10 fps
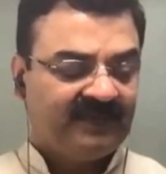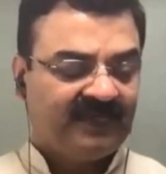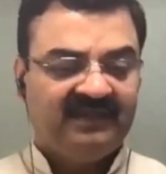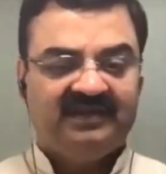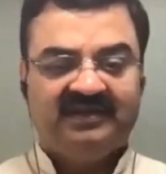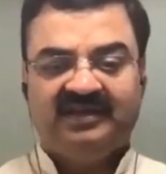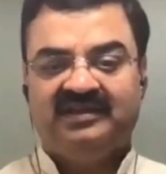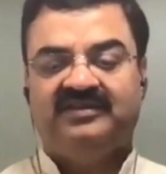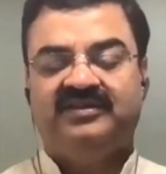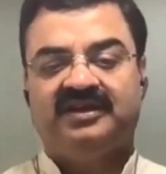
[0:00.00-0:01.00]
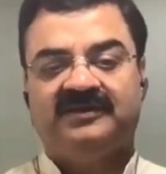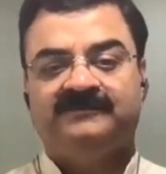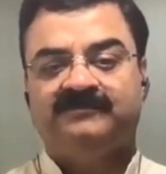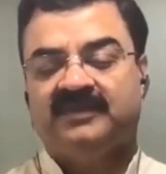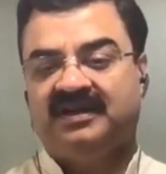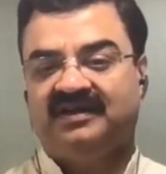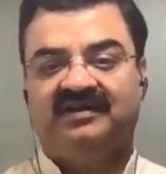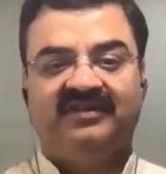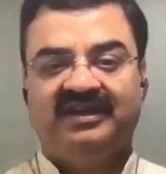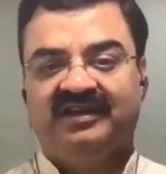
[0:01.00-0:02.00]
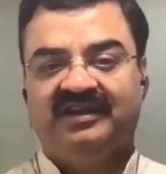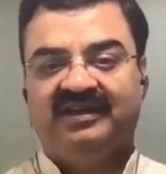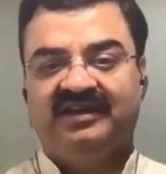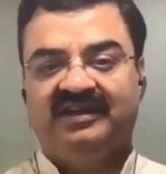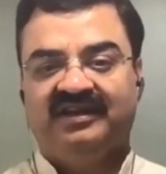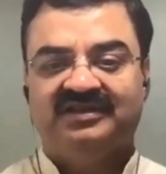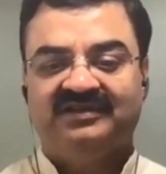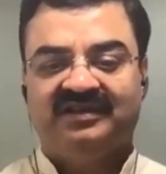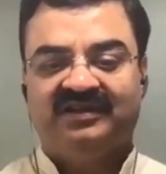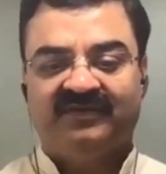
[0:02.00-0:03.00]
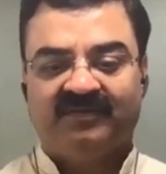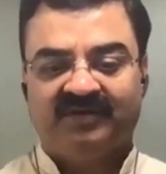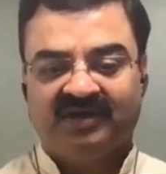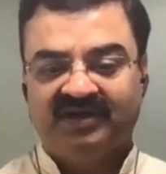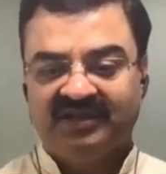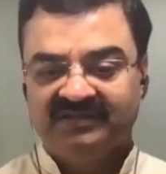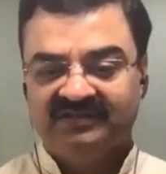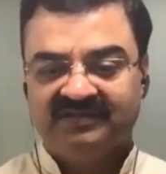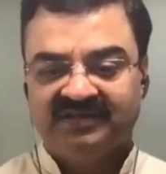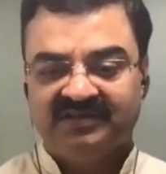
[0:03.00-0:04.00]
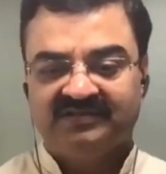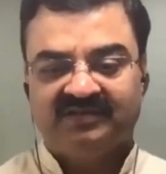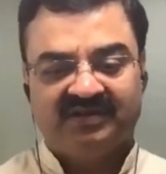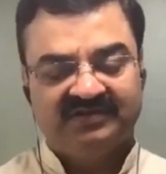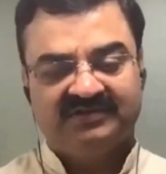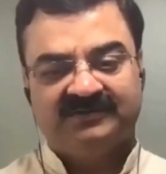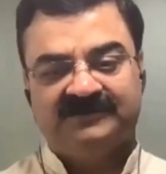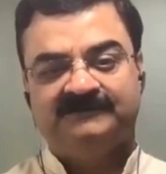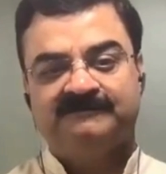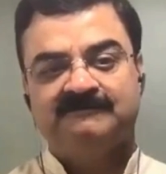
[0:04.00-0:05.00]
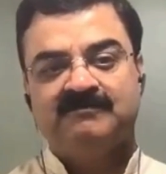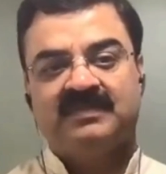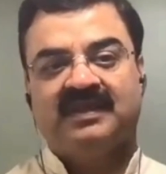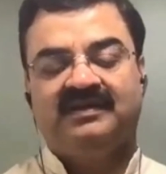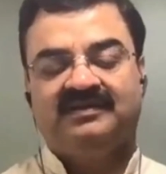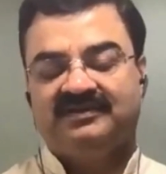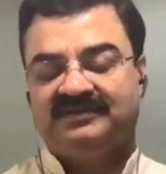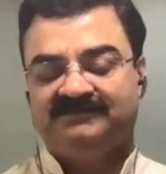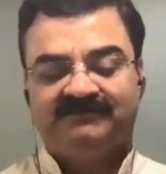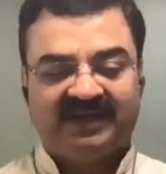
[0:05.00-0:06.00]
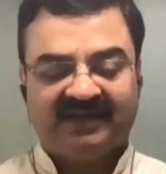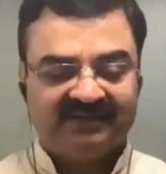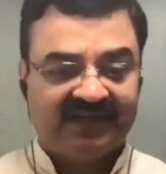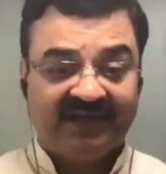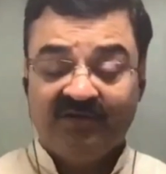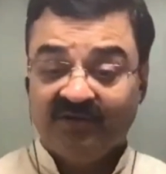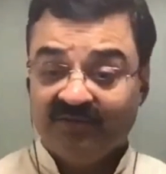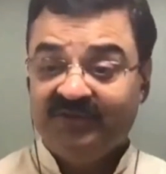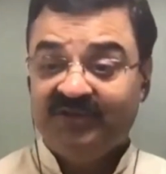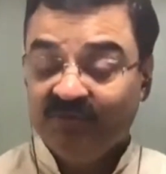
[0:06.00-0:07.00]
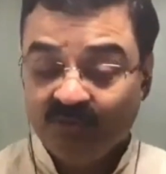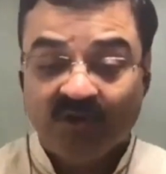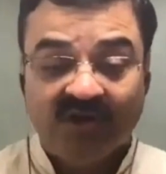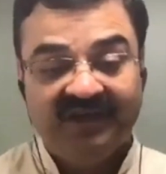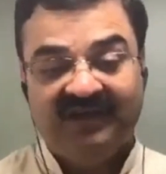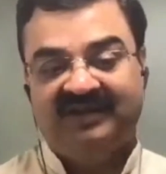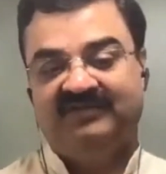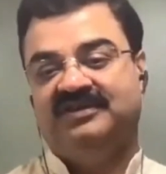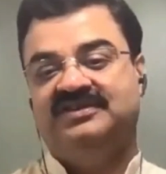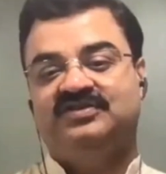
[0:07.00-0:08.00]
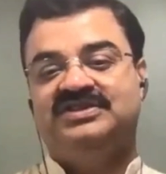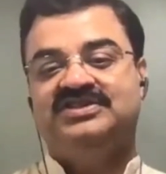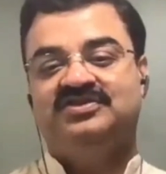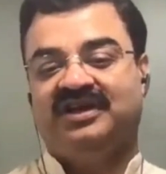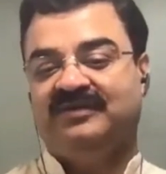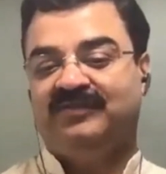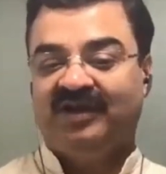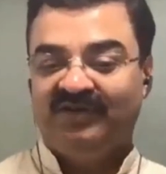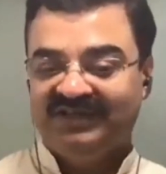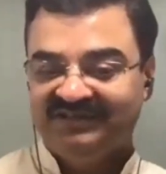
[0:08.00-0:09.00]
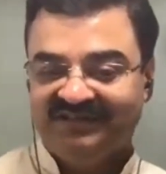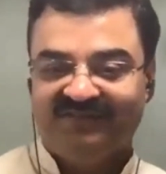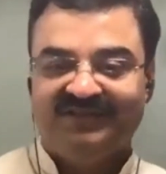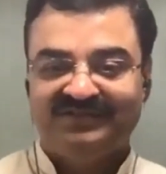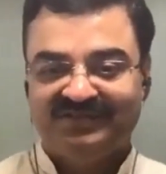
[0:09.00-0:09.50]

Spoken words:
in the tech area. A very nice question from our audiences also. So yeah, so I hope you all have also enjoyed, my audience have also